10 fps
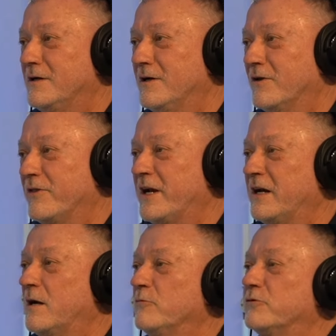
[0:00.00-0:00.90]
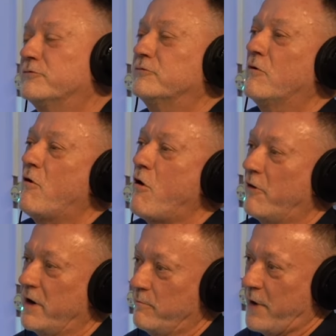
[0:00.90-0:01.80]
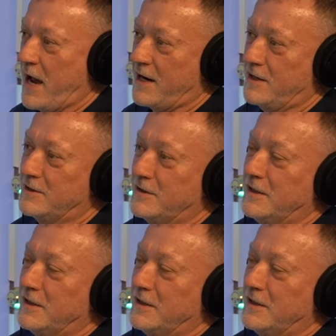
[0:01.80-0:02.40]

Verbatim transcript: You know, that it comes roaring back.